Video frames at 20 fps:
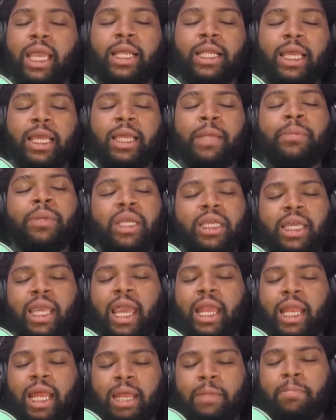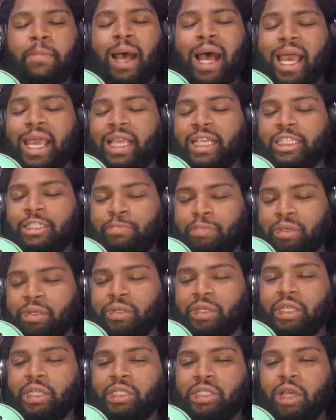and again, in my
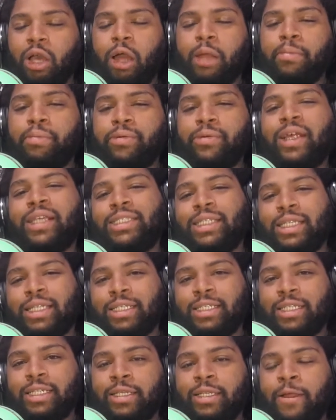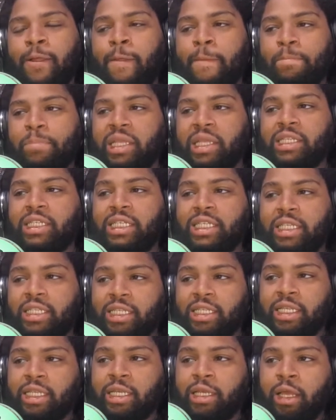experience, unprecedented in
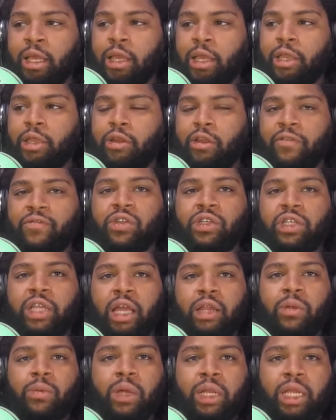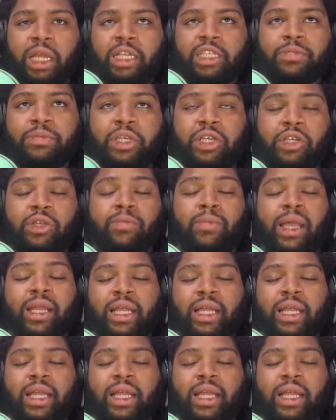D&D. If you're down to 1 HP, you might